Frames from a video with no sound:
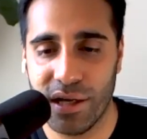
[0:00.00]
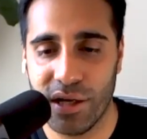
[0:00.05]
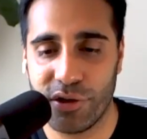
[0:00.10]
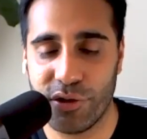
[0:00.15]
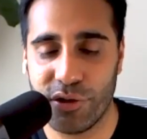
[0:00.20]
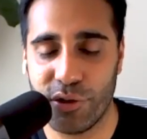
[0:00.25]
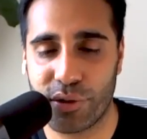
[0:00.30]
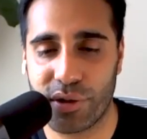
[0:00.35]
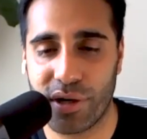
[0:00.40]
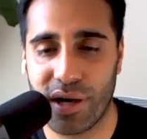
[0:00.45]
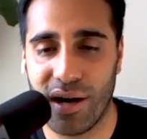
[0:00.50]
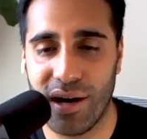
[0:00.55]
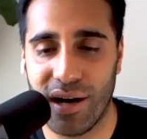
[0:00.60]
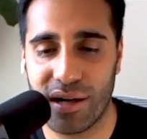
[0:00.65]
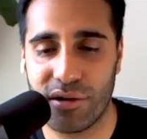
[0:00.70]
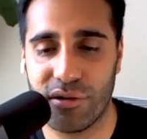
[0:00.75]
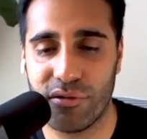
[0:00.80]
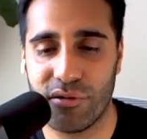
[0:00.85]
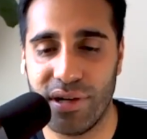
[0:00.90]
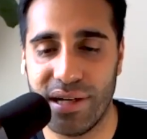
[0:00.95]
You
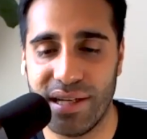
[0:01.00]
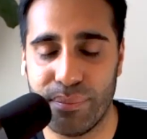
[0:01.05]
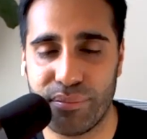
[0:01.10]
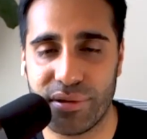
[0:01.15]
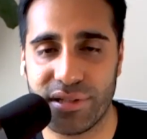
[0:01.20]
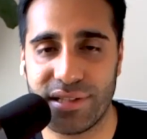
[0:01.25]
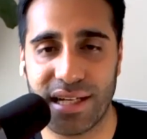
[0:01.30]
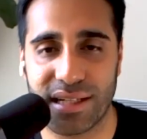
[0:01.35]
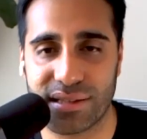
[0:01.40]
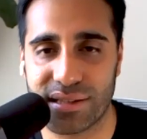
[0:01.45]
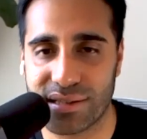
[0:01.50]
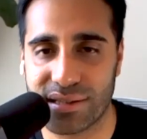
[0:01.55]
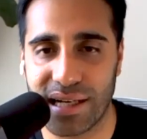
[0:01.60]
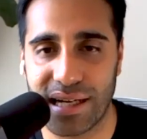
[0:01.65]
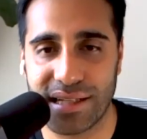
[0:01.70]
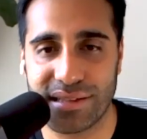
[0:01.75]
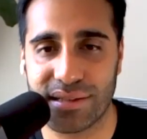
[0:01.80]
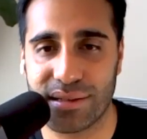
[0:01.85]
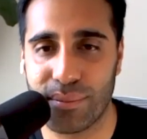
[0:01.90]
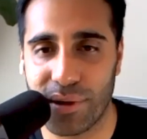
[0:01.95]
can't really predict the
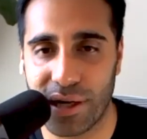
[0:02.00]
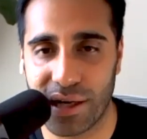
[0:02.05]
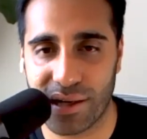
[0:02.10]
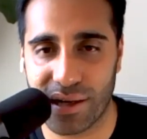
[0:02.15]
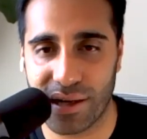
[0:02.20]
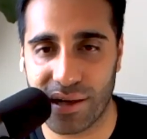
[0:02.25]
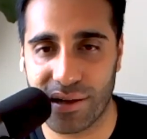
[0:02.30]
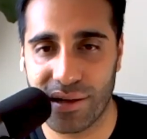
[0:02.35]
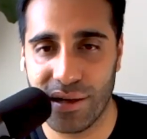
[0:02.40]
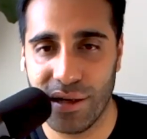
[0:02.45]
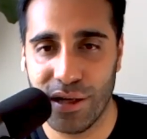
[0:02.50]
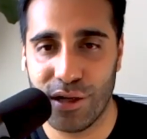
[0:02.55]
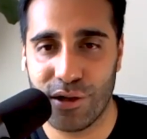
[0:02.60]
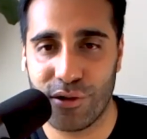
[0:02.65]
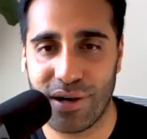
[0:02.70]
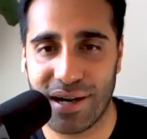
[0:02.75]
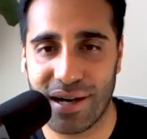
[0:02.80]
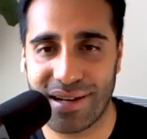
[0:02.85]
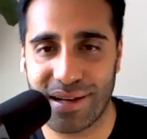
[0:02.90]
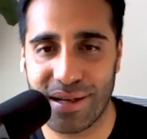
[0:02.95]
size of the market,
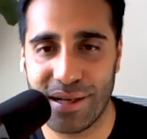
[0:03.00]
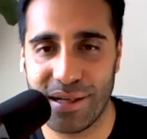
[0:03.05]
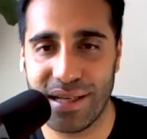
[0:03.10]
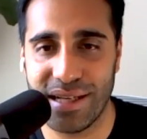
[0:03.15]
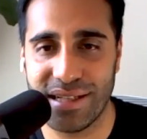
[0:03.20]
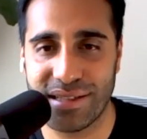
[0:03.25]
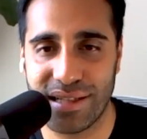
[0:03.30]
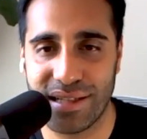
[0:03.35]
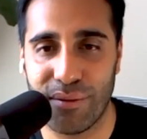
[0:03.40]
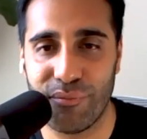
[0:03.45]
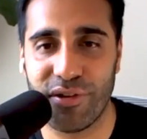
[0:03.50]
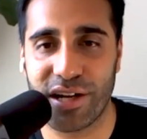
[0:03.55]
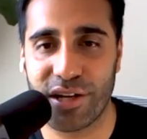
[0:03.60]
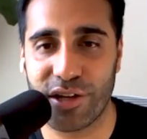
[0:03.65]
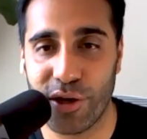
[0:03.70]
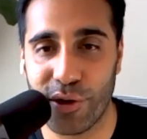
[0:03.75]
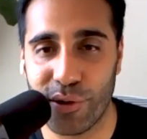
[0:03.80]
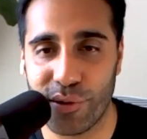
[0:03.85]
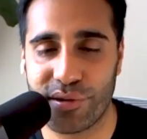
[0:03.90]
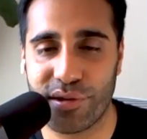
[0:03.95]
right? It's something
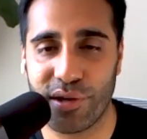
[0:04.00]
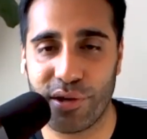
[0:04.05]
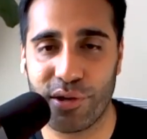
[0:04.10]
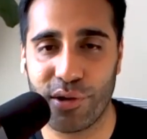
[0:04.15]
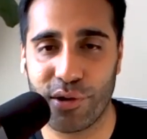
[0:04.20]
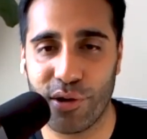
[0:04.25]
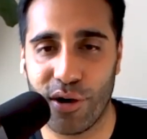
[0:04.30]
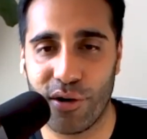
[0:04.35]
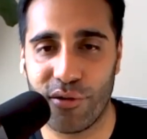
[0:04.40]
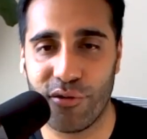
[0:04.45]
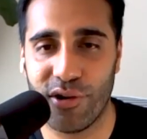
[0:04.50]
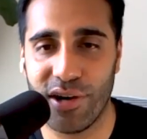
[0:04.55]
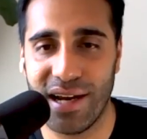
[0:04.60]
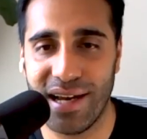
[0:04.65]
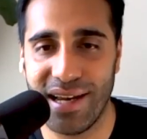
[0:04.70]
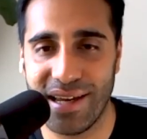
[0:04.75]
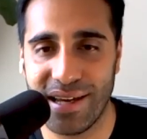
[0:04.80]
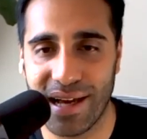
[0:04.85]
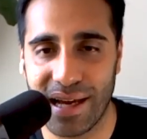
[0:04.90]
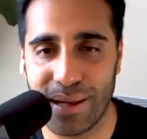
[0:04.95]
new, so you're not
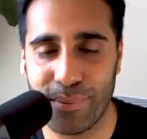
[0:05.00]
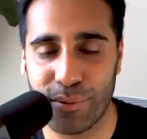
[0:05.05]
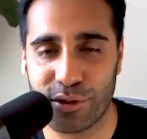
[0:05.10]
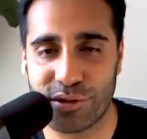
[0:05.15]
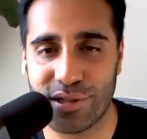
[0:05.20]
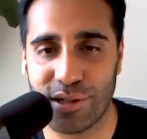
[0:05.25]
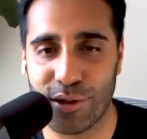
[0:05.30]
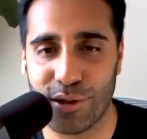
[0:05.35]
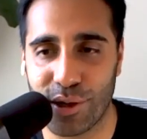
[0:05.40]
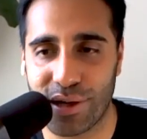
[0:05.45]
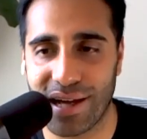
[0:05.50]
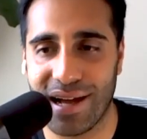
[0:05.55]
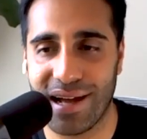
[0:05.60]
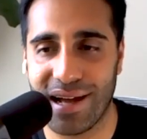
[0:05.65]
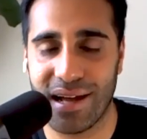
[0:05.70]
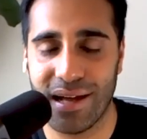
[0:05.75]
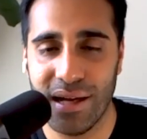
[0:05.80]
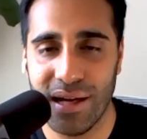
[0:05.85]
really able to look at